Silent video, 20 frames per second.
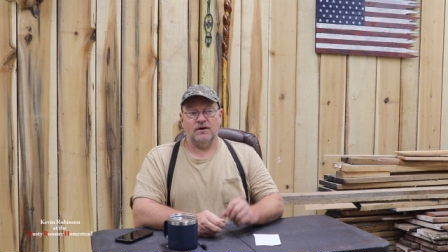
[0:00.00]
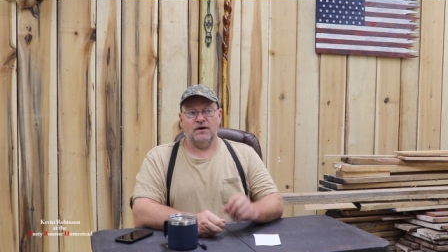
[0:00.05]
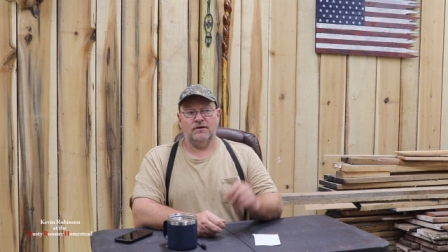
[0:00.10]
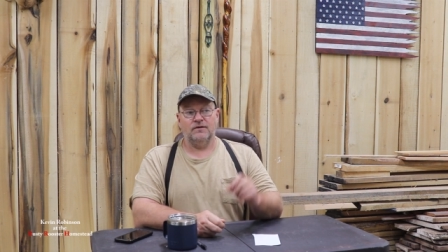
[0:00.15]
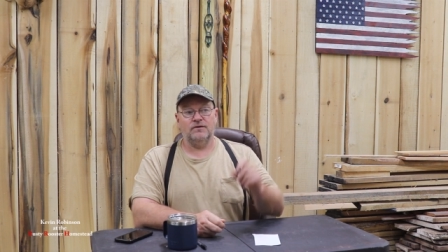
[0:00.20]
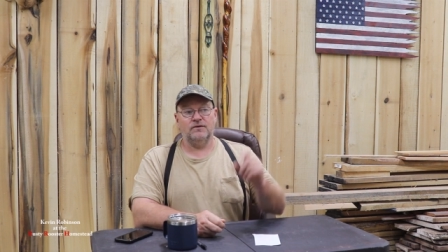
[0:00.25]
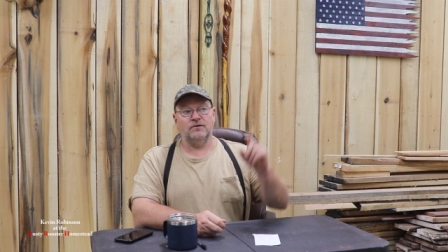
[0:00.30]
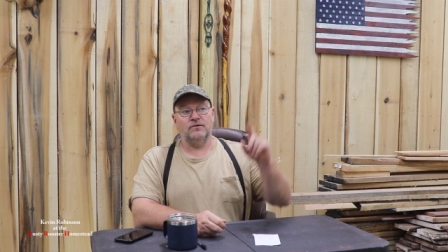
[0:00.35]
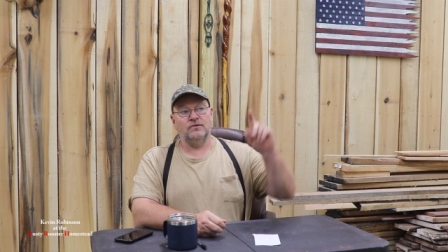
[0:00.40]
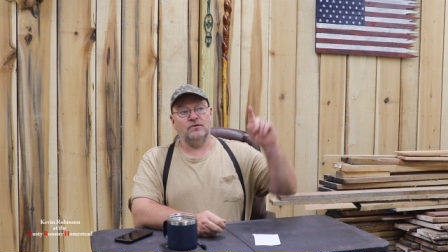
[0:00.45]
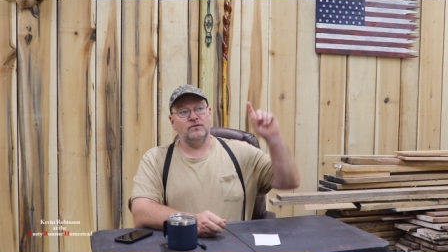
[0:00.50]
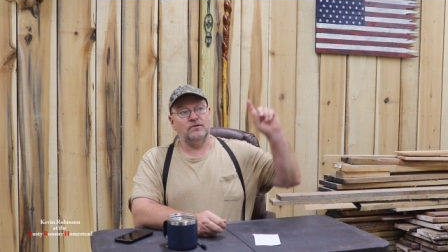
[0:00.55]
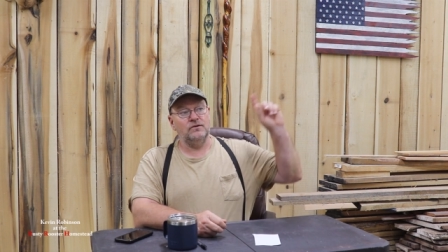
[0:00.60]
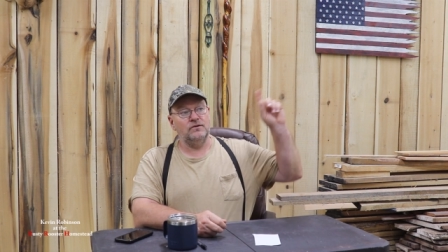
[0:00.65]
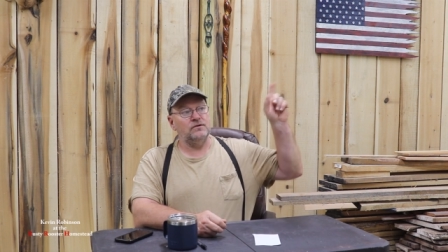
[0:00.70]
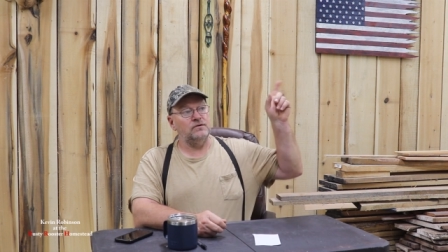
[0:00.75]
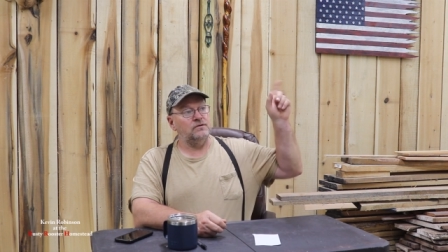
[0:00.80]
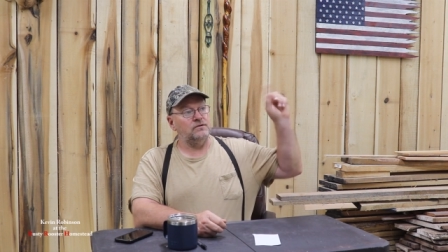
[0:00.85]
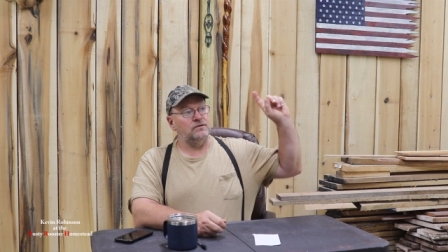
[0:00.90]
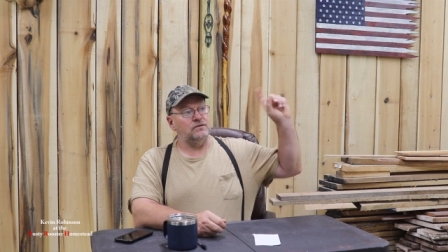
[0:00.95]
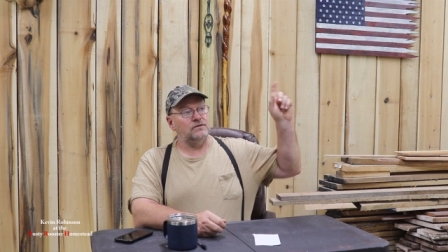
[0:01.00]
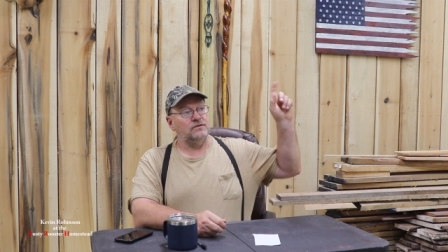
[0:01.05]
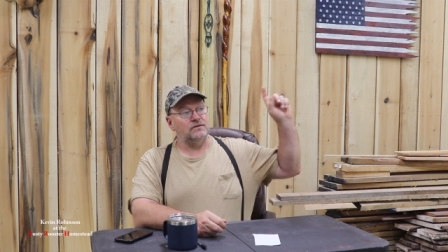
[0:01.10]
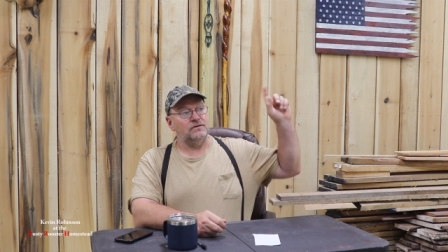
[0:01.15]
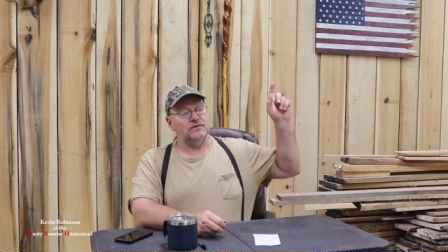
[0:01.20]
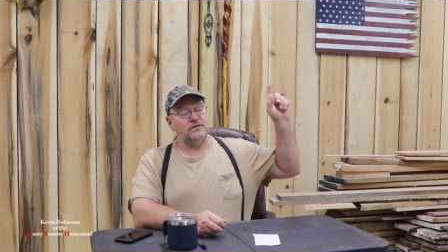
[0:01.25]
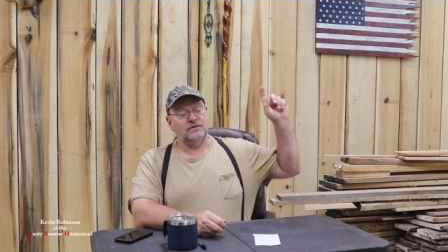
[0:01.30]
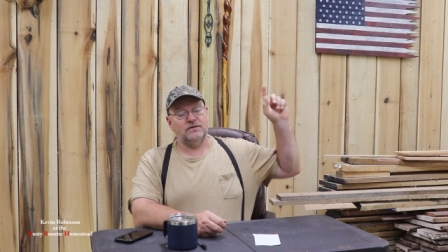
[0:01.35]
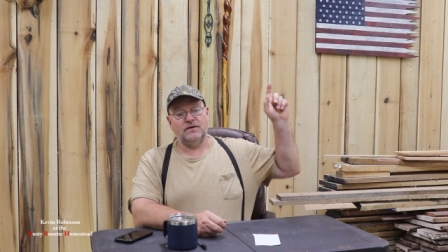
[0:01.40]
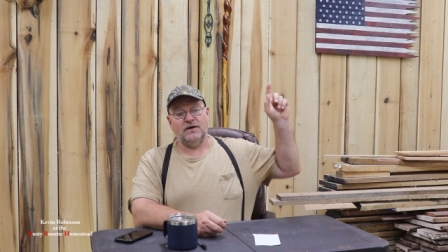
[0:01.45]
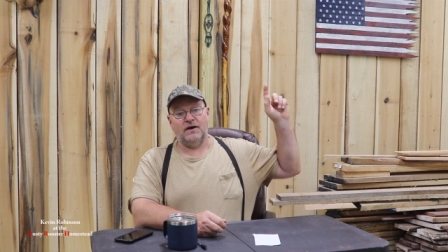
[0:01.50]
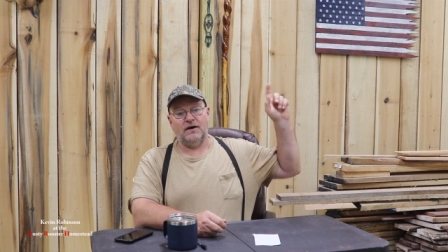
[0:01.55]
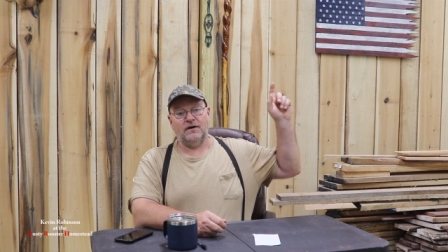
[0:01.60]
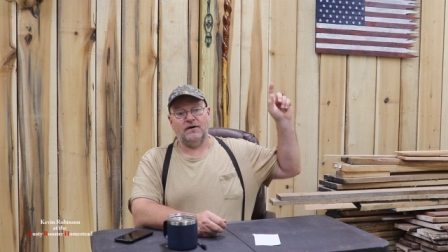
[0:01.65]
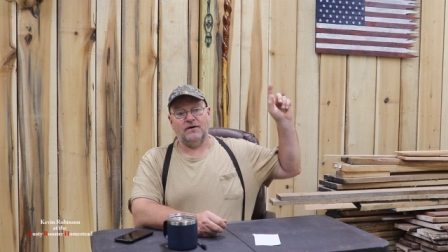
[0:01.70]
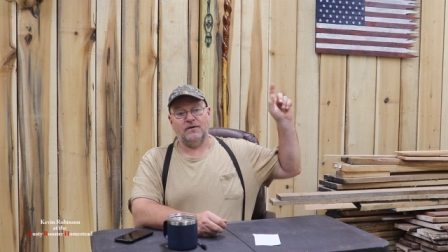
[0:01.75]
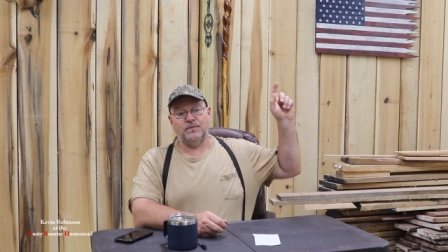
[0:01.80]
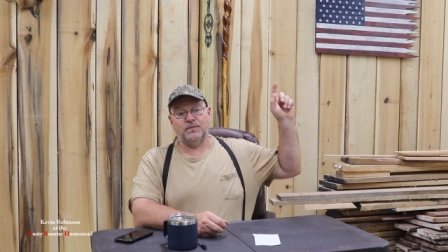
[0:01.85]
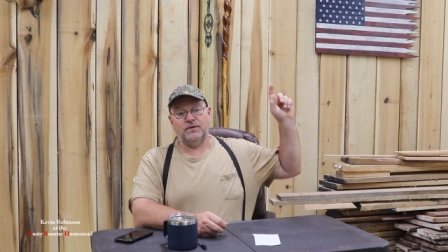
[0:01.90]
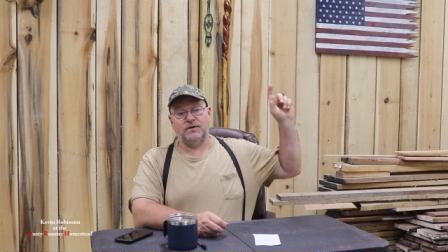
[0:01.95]
a little
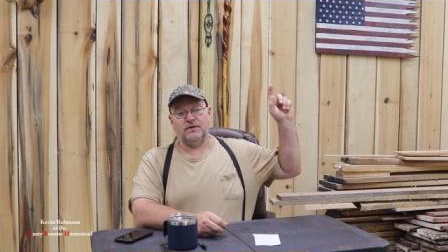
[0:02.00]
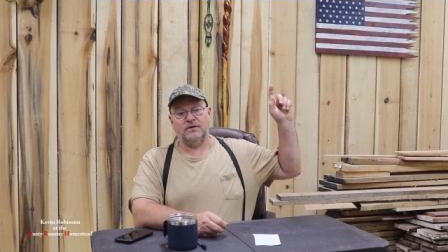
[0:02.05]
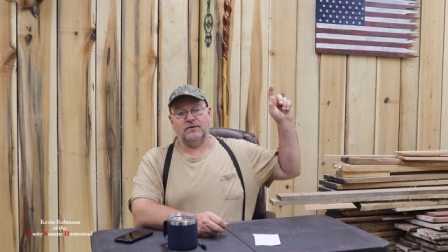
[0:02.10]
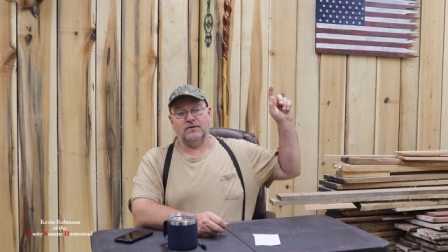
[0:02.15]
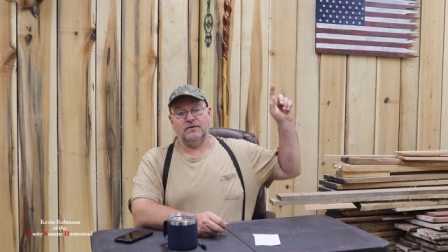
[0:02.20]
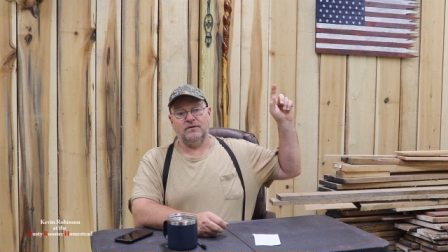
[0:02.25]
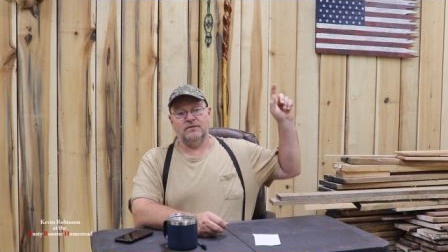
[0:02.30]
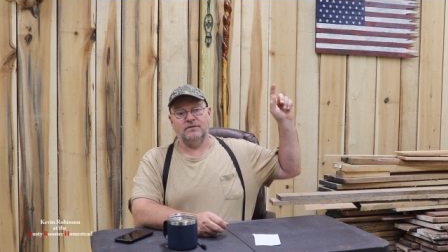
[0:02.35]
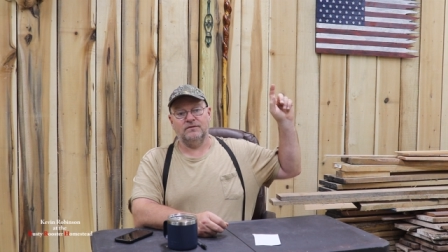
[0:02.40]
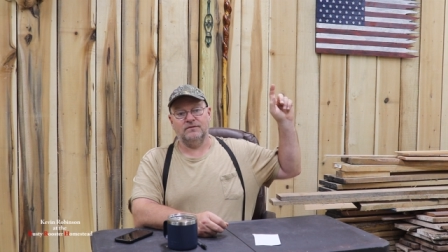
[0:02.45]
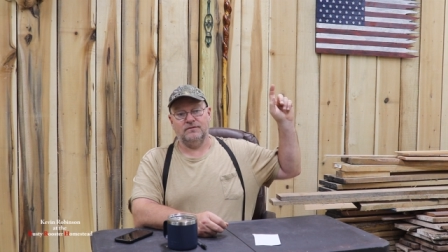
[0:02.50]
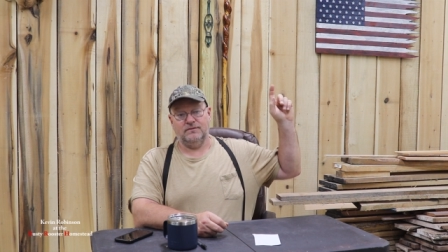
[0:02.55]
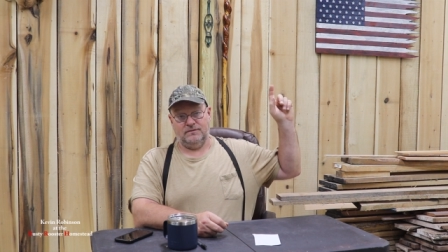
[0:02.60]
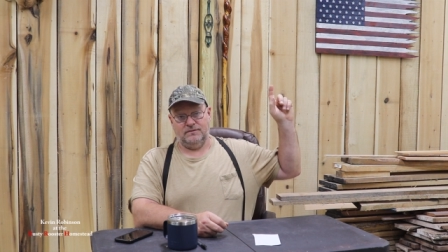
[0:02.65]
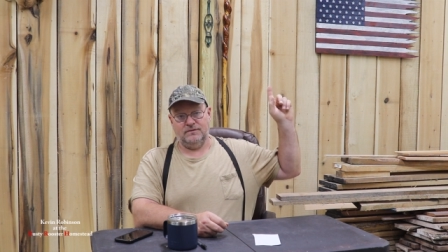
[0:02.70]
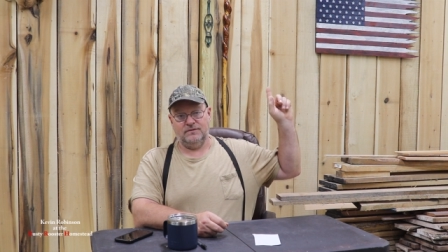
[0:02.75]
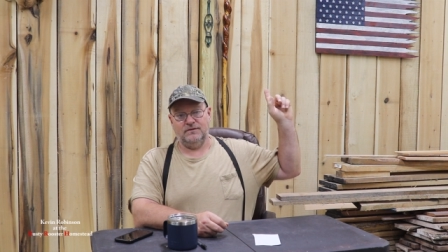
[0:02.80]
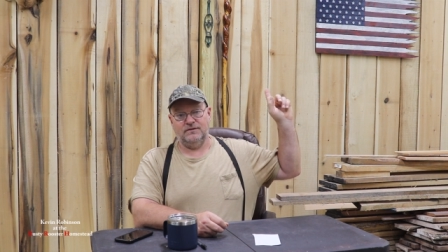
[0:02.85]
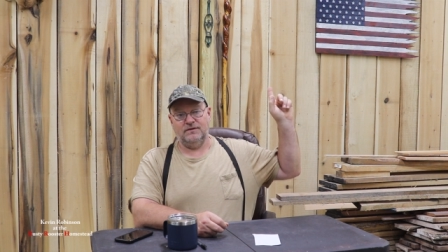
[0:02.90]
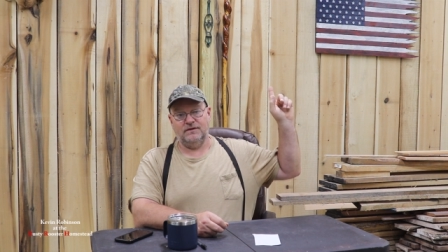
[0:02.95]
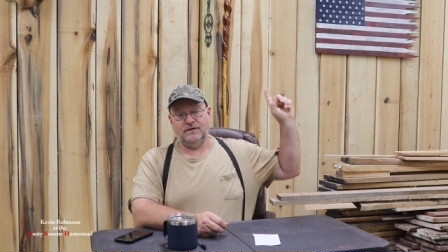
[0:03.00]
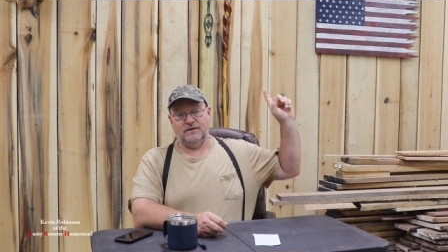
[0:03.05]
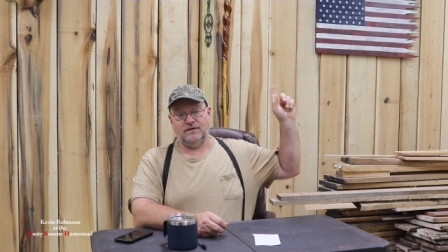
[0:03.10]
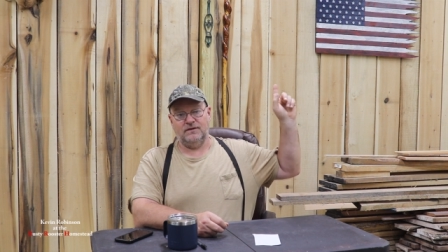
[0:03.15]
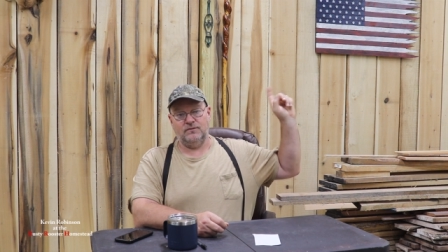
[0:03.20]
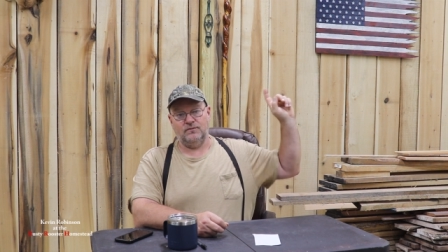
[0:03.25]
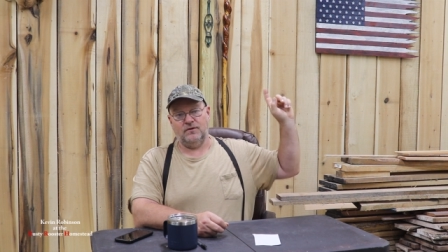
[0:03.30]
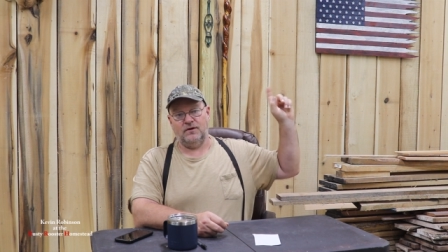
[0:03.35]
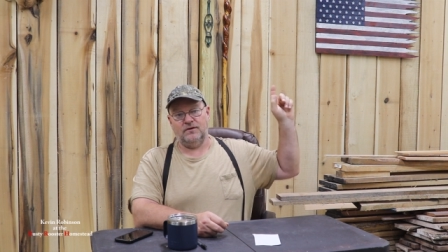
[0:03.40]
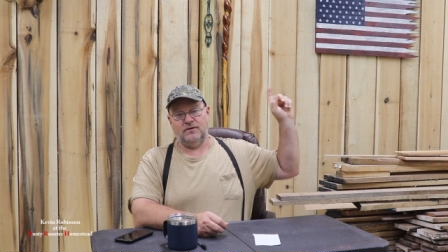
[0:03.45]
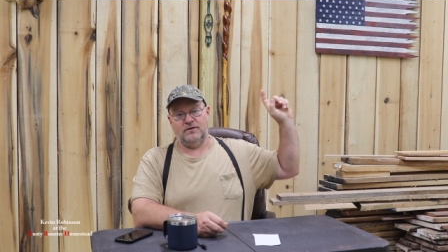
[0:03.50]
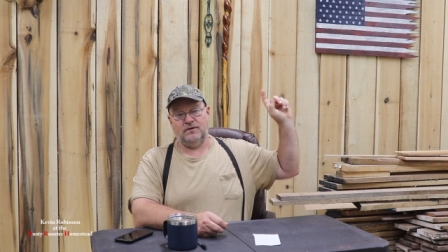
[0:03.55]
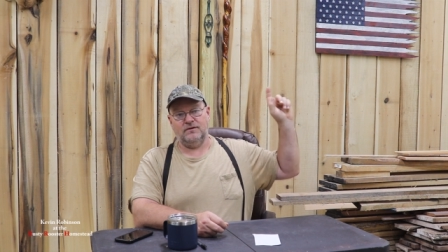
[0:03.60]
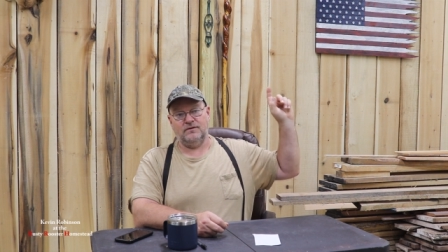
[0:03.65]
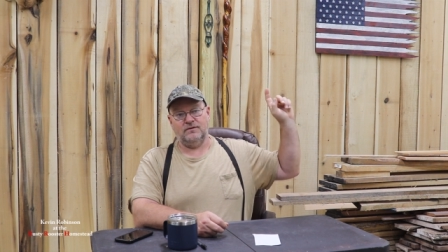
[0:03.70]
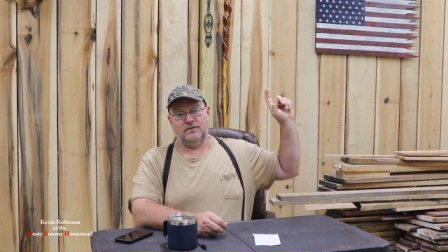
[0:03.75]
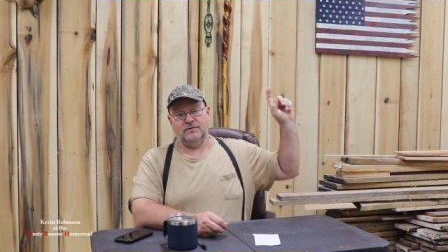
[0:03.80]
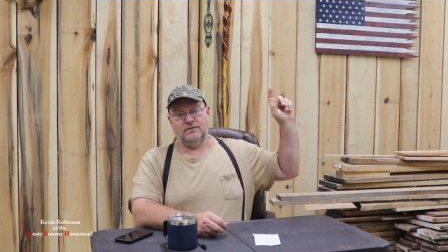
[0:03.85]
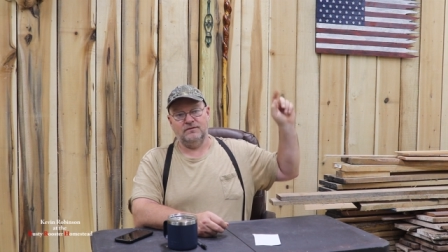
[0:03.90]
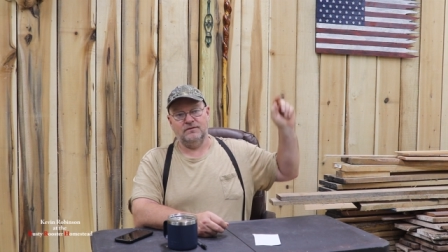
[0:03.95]
tag up here. You can see right
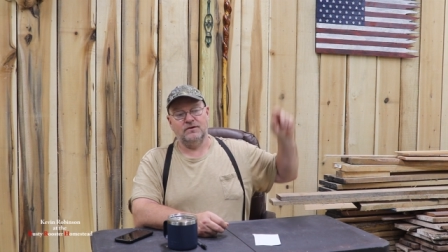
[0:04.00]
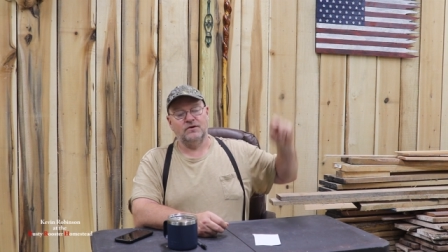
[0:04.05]
here.